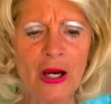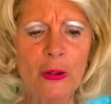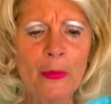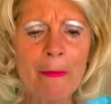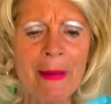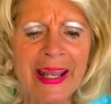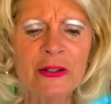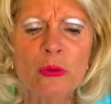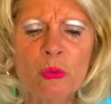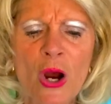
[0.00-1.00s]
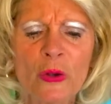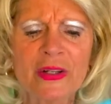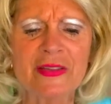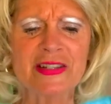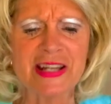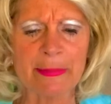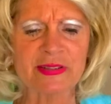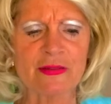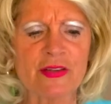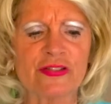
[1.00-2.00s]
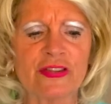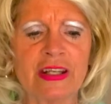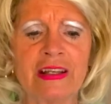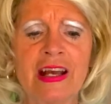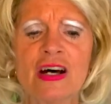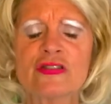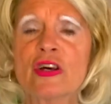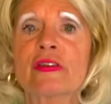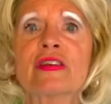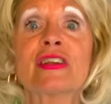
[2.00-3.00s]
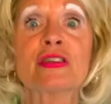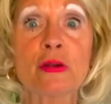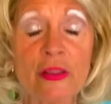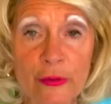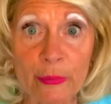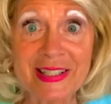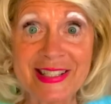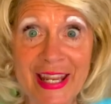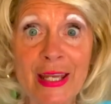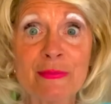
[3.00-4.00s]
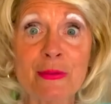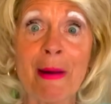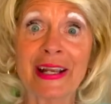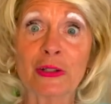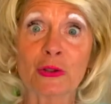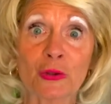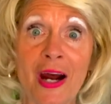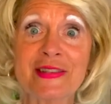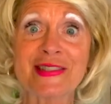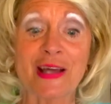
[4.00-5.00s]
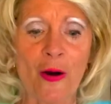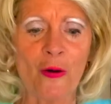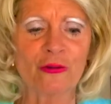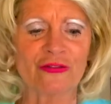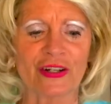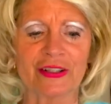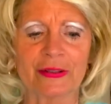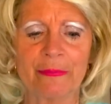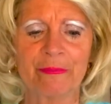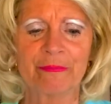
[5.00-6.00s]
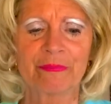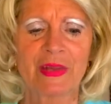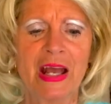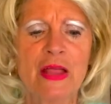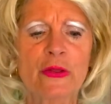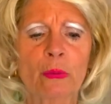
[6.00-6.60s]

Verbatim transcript: who made a road in the depths of the sea so that the, the redeemed might cross over. The